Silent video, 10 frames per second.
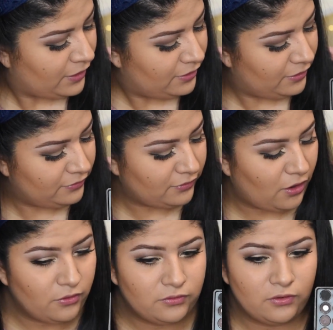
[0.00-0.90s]
this
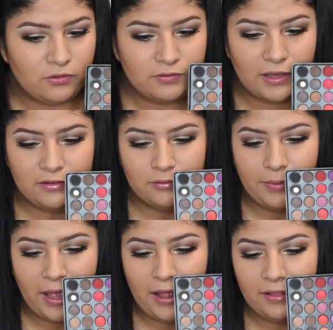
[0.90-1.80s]
Coastal Scents
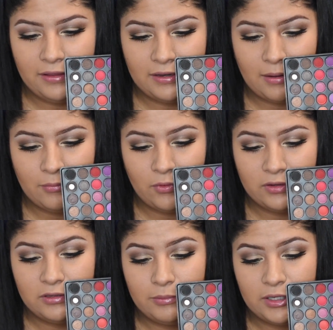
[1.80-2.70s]
palette, and I'm
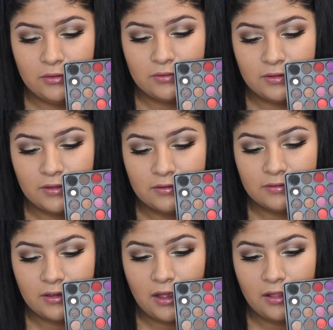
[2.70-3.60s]
going to be using this
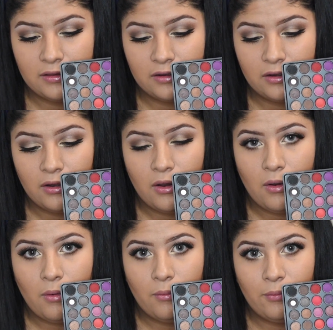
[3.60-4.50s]
color
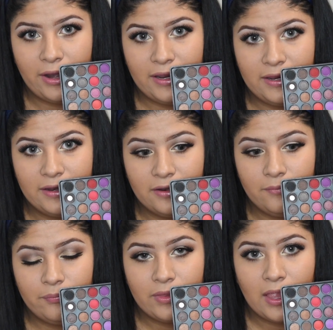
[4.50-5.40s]
right
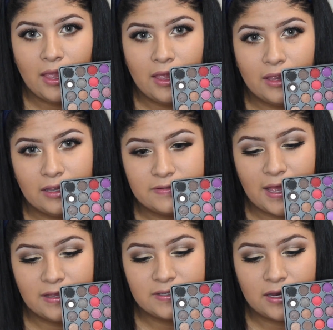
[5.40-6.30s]
here because it
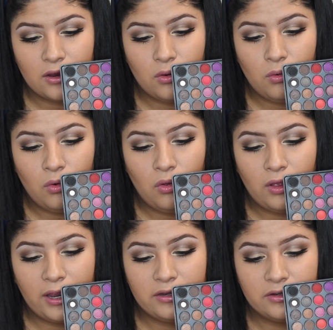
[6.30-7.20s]
has like a cool
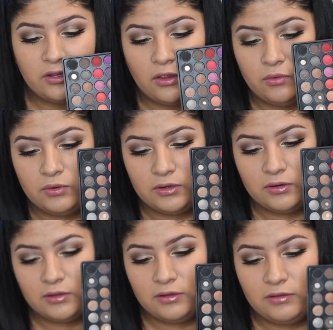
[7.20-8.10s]

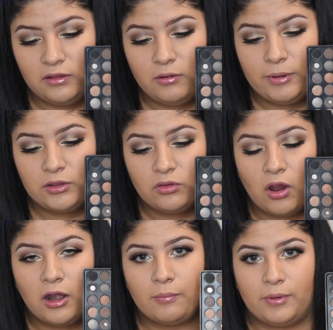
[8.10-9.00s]
undertone. It's a little bit
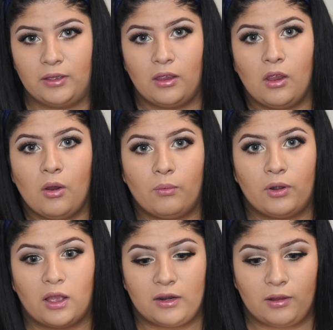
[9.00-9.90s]
dark, but we're
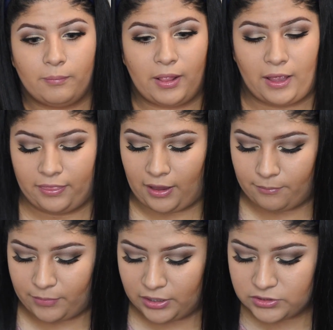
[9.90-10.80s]
not going to apply
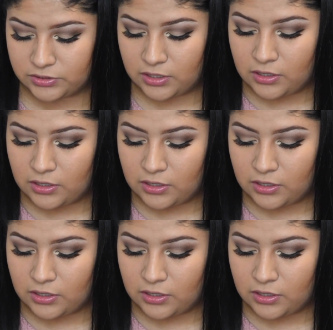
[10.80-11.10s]
that much.